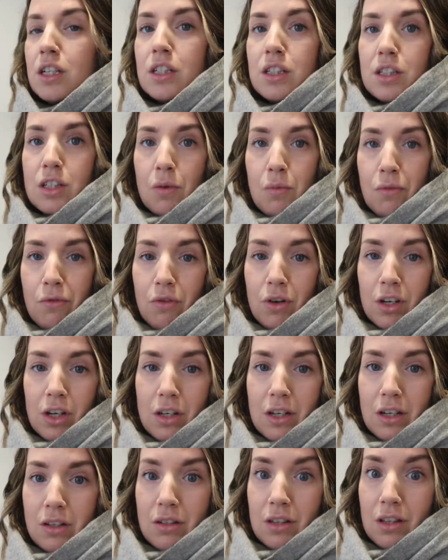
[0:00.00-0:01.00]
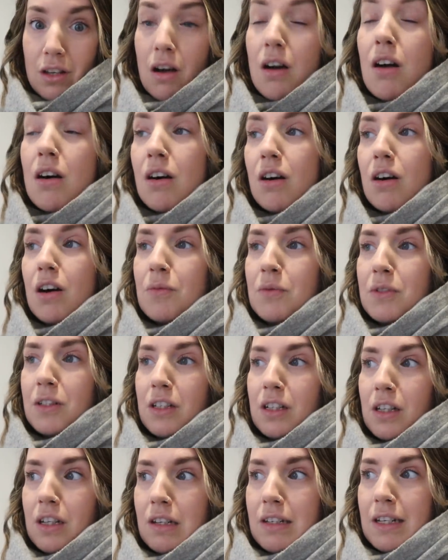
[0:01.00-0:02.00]
So before I go down to the car, I'm just
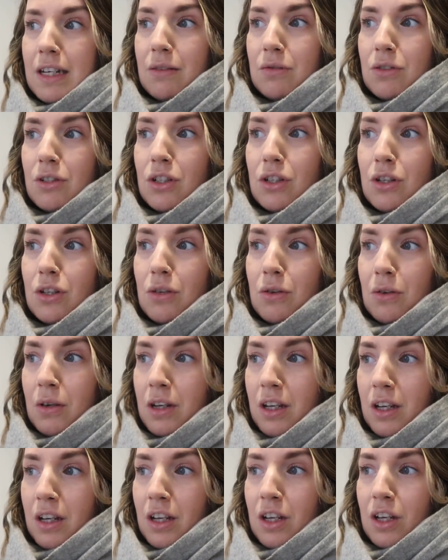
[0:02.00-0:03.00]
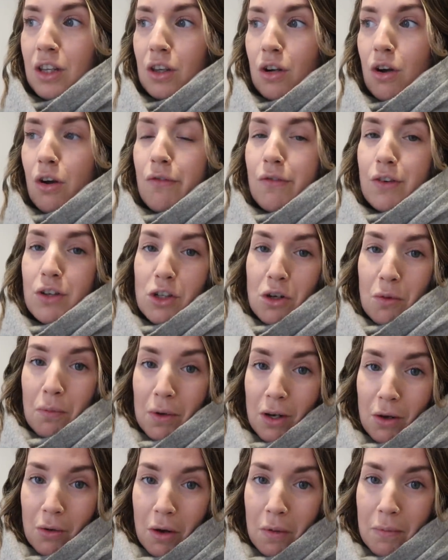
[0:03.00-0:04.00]
going to go down to the coffee shop
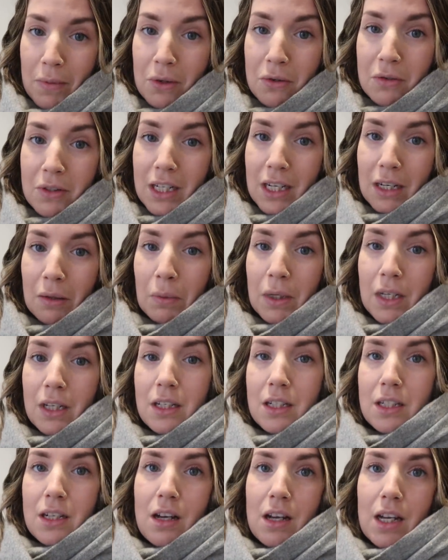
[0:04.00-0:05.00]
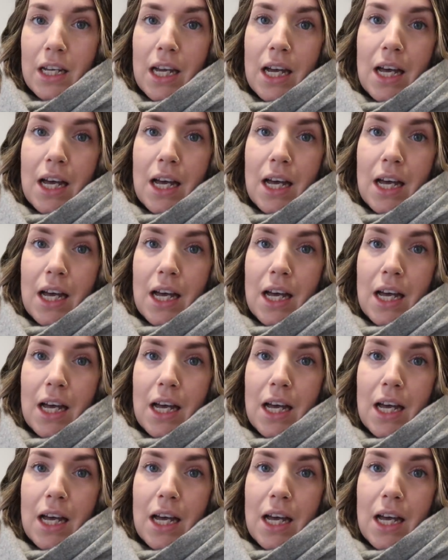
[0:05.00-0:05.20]
below our building, because I